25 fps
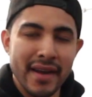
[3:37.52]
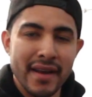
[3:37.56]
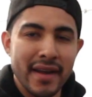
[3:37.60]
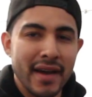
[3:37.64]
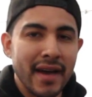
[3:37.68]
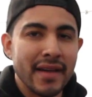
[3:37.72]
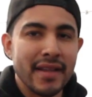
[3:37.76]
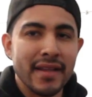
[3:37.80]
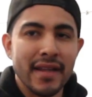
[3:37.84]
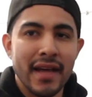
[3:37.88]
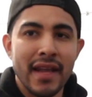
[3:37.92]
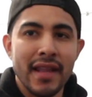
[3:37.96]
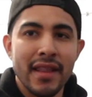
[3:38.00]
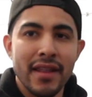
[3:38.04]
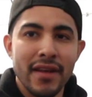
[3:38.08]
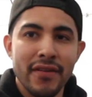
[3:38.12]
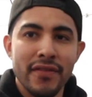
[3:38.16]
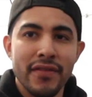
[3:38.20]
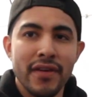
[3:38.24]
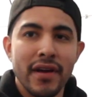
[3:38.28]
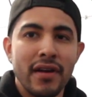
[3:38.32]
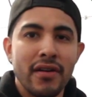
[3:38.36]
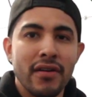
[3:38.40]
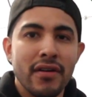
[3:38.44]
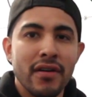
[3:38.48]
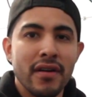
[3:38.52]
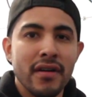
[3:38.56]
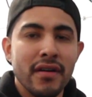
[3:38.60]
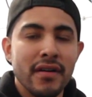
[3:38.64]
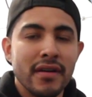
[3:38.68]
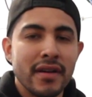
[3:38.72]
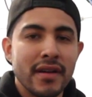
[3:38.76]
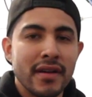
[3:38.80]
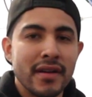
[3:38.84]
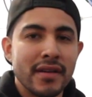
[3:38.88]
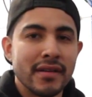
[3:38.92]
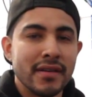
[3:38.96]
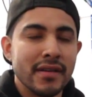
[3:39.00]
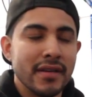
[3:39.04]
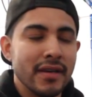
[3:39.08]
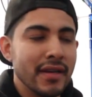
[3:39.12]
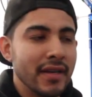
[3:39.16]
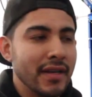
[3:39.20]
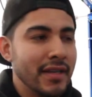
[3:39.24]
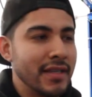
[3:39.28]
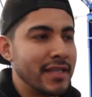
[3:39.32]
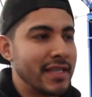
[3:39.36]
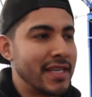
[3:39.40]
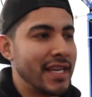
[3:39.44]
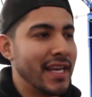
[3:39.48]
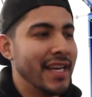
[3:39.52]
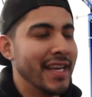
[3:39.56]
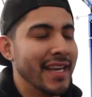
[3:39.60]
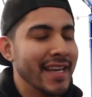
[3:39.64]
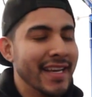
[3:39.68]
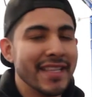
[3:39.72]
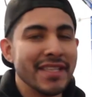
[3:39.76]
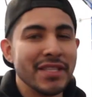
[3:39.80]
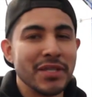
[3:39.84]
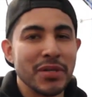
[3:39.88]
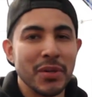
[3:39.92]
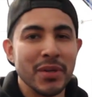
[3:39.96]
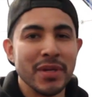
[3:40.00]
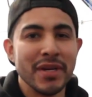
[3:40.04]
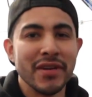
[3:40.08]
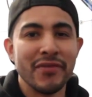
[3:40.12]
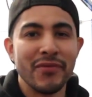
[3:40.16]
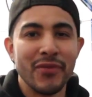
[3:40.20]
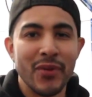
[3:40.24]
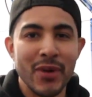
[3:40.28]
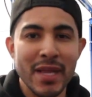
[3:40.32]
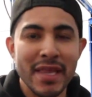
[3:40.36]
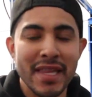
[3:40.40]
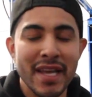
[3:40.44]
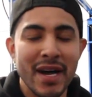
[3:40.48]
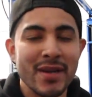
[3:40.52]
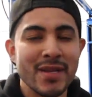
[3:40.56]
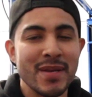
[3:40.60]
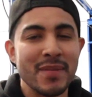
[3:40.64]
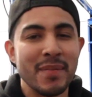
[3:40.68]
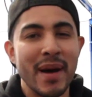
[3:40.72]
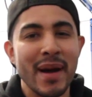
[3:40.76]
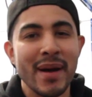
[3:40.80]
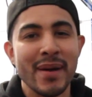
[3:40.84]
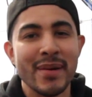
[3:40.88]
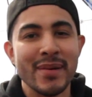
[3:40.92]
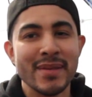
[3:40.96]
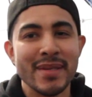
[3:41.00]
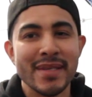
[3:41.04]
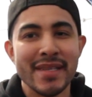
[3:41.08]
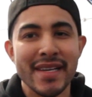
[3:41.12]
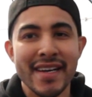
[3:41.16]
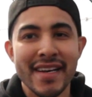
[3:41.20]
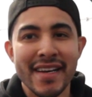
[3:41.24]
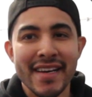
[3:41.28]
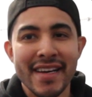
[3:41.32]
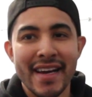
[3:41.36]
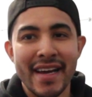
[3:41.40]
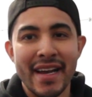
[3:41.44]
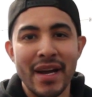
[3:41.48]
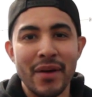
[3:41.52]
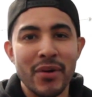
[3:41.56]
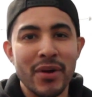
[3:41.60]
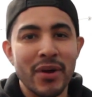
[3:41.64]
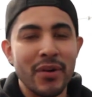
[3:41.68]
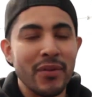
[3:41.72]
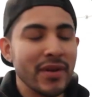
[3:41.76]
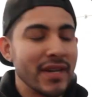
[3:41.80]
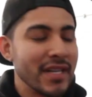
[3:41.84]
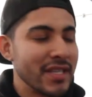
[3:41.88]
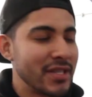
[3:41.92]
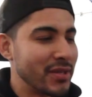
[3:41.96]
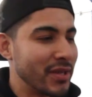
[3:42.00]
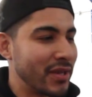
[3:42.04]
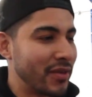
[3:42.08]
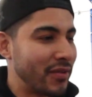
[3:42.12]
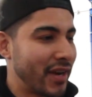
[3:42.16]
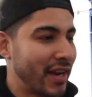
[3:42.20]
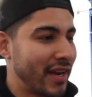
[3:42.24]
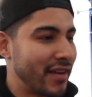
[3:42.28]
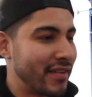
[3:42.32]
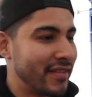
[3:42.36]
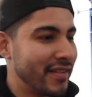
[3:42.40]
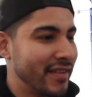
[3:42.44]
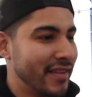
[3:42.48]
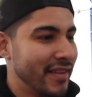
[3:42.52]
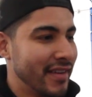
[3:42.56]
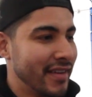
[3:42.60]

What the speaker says: I love that car. It's 240,000 miles, and I want to run into the ground.